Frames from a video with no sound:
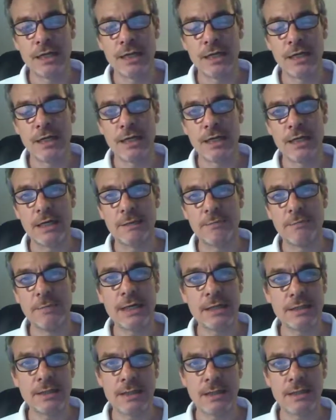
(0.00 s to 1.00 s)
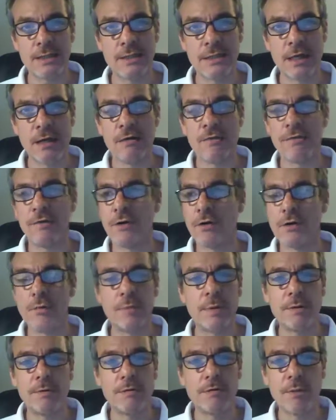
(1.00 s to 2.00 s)
methods for
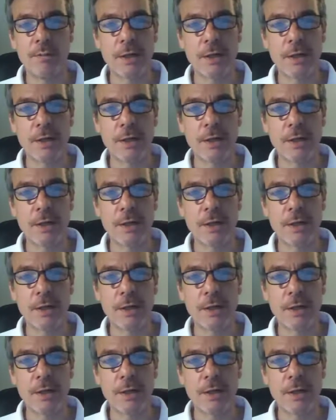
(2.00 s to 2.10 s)
a